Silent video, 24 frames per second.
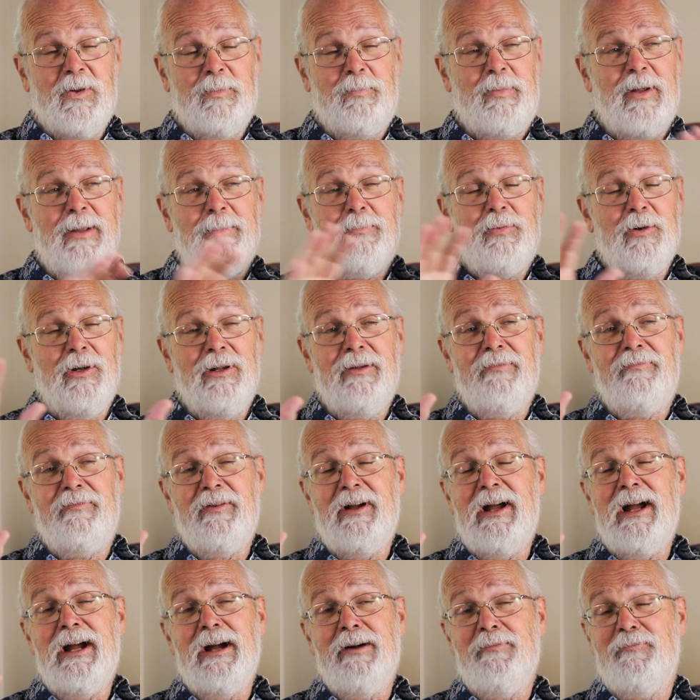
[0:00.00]
people of
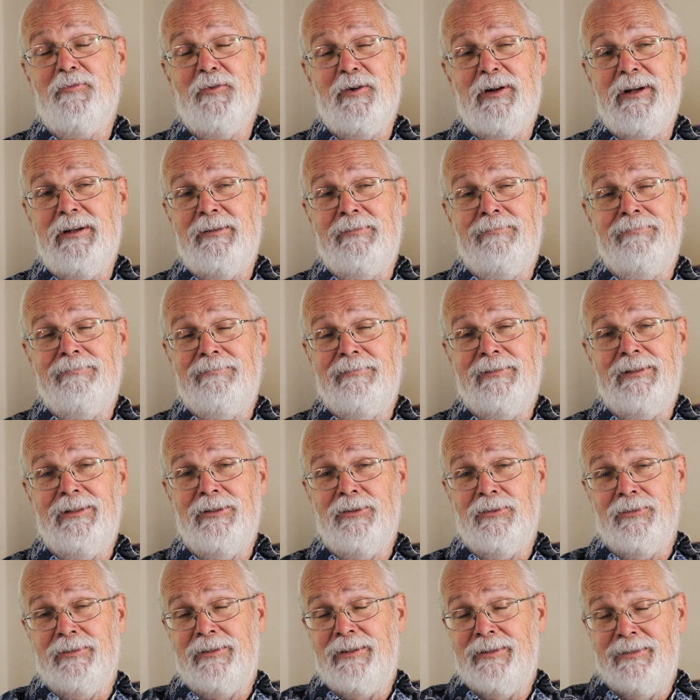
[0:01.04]
every
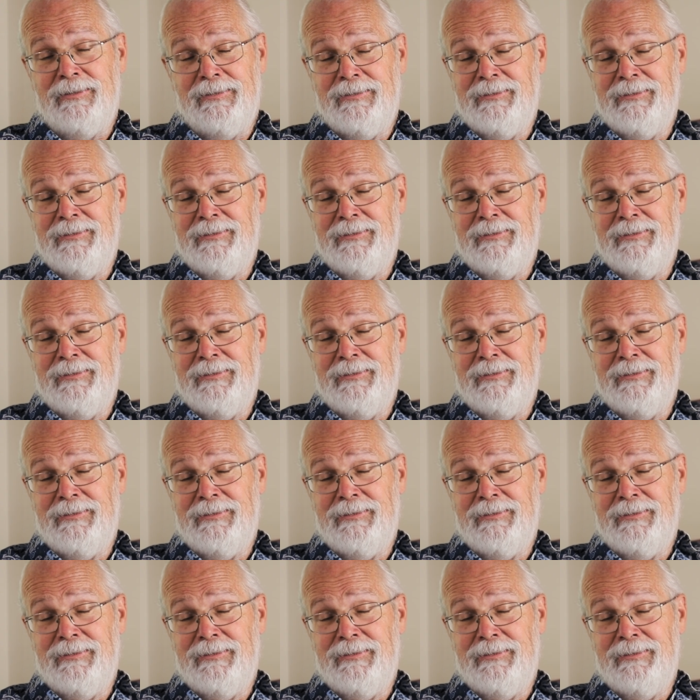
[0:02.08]
ilk